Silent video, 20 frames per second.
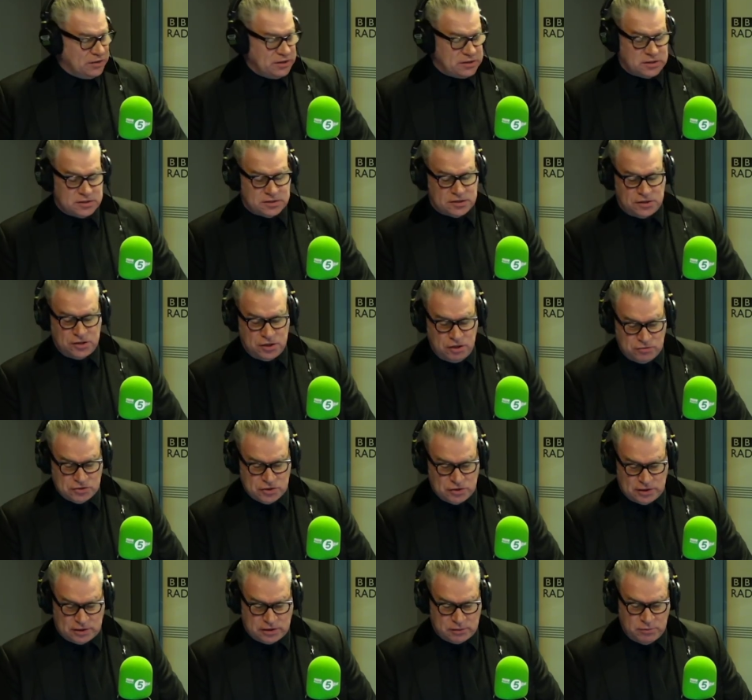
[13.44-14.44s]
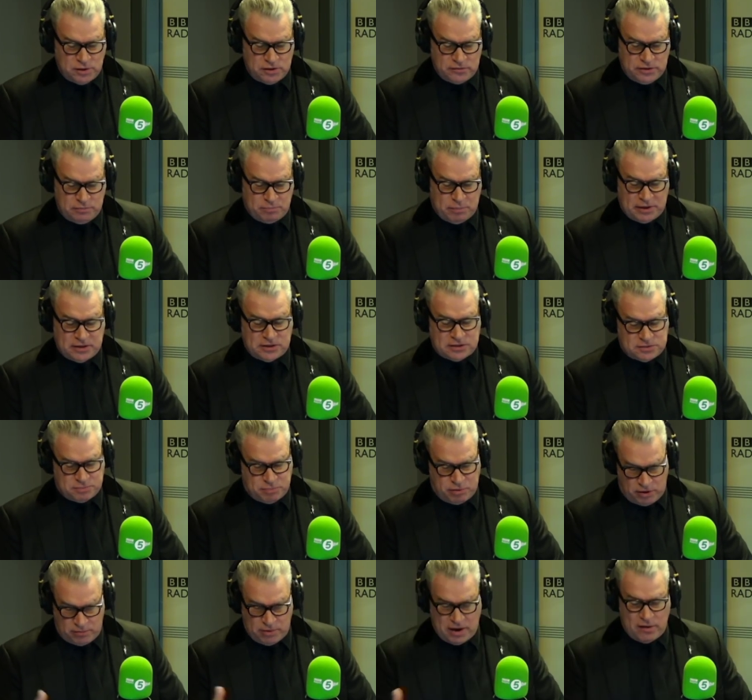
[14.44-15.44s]
this is the new Dolittle movie based
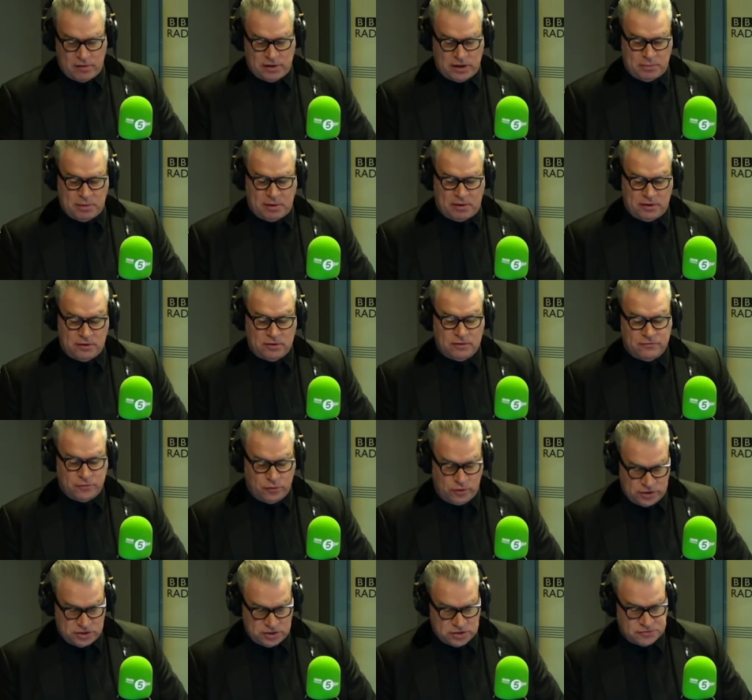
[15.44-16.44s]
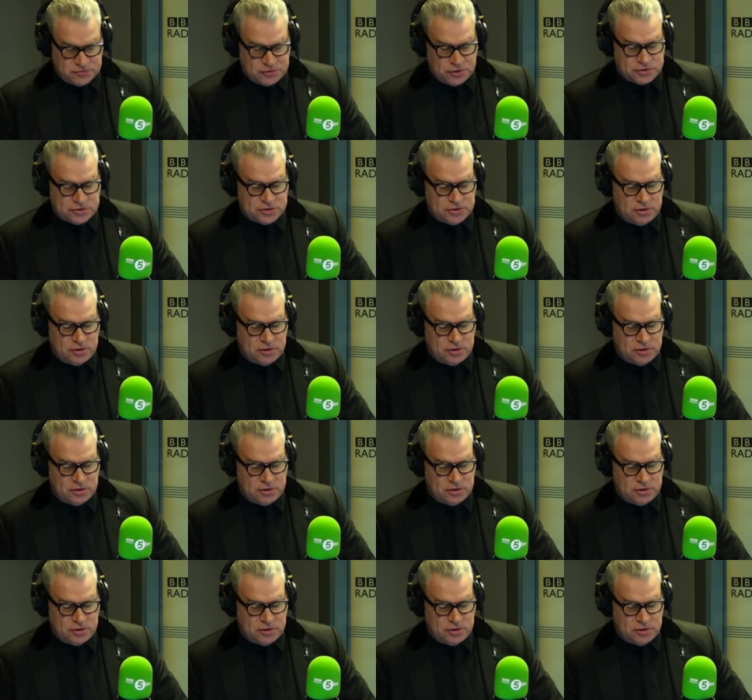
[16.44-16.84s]
primarily apparently on the voyages of Dr.